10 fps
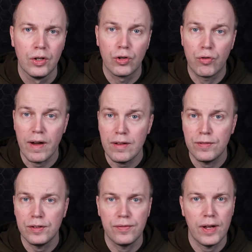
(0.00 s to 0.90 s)
Great for
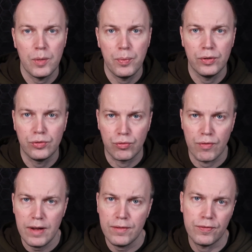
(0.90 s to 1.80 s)
developers,
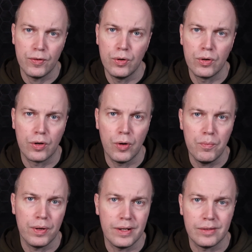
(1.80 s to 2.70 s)
great for
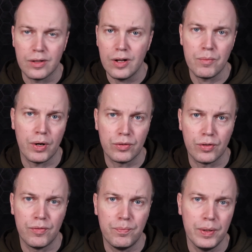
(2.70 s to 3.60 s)
companies like
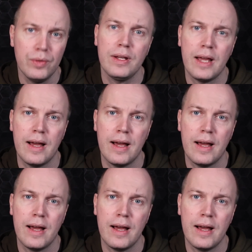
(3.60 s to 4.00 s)
Microsoft building out